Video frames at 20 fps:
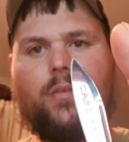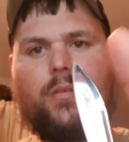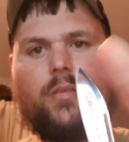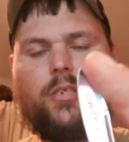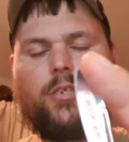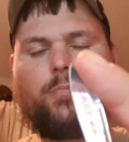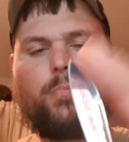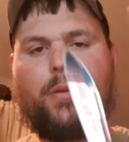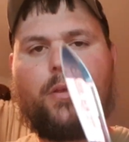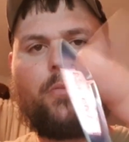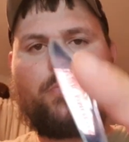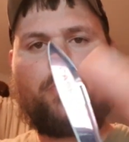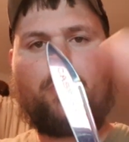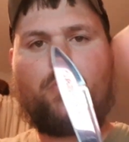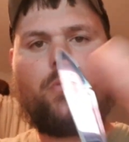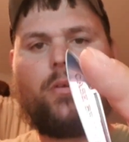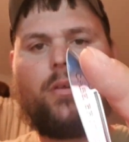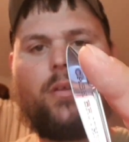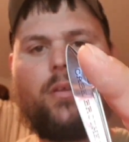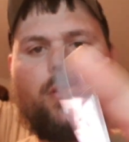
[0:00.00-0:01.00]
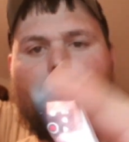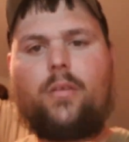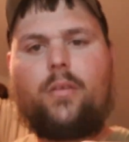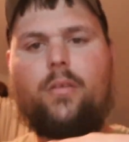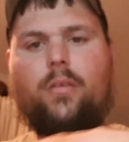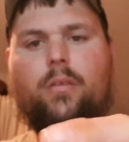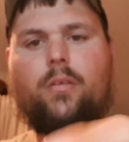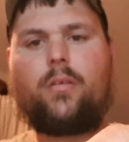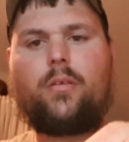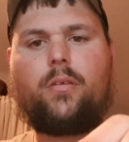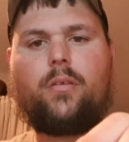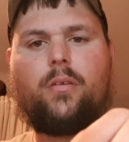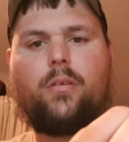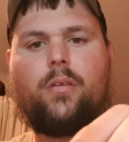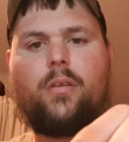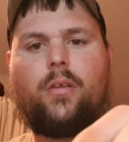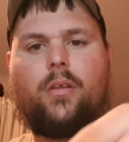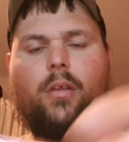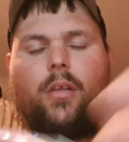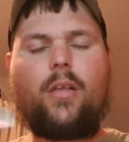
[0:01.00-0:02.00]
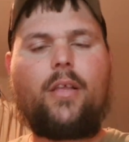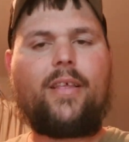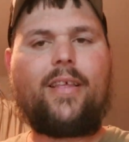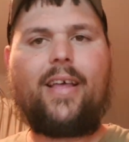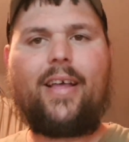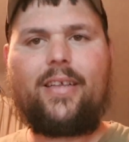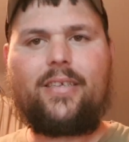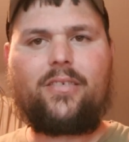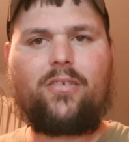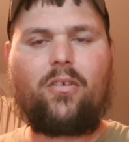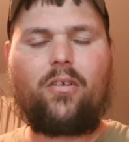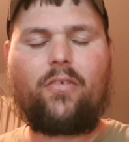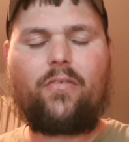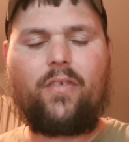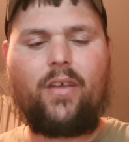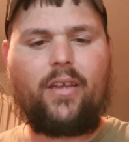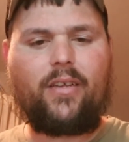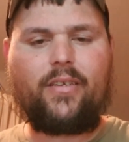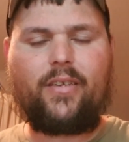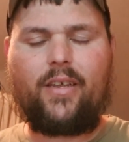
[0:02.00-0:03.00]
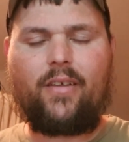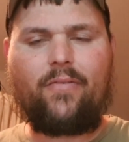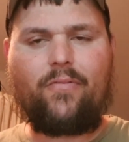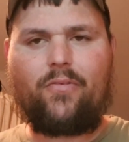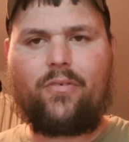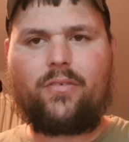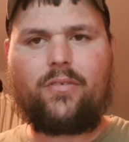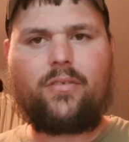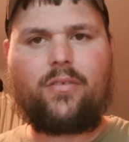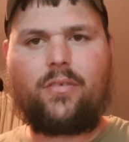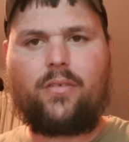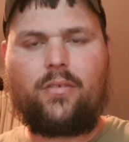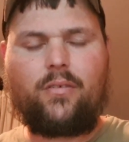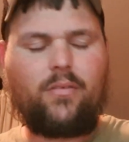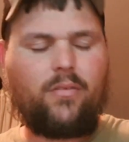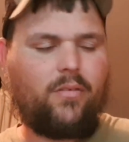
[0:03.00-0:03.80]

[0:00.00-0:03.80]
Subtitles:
spear point. That's the only thing difference.